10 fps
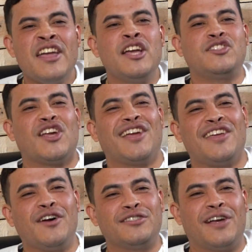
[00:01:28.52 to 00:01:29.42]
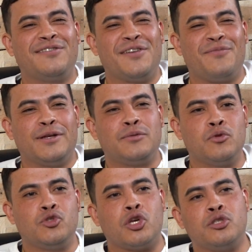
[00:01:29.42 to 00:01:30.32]
He's like, he goes out to
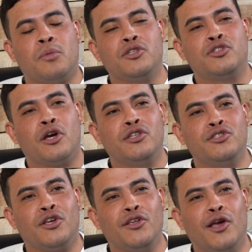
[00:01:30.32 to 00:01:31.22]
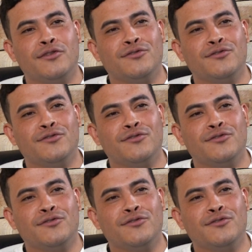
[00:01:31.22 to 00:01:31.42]
Ritzville. He's like, is my Chinese here yet?